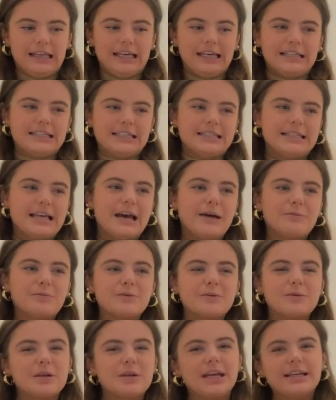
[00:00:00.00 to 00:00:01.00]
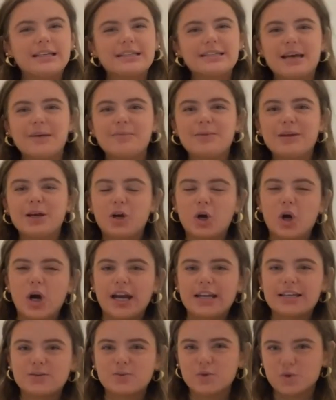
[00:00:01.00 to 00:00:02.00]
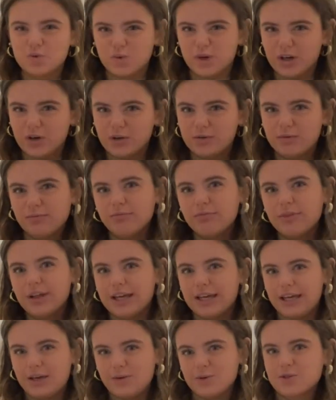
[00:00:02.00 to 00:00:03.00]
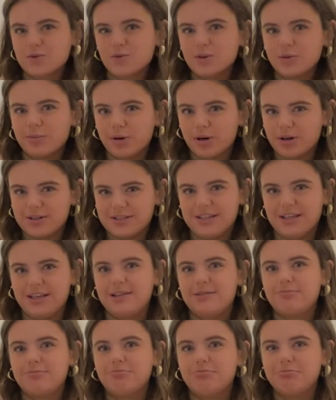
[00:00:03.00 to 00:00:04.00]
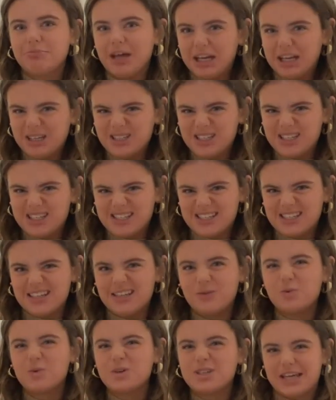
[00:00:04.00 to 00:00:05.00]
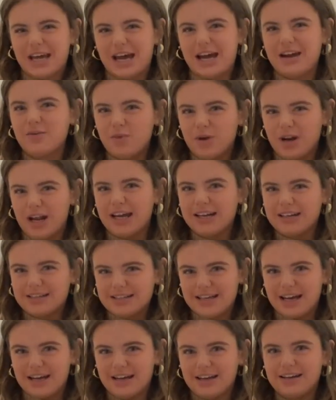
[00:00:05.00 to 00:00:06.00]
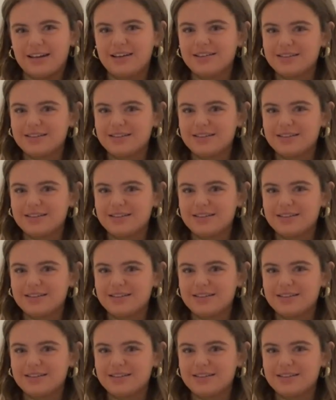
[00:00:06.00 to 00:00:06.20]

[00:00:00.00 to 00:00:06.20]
accept that Christ was real, that he was a real person, that he existed, was kind of what I decided.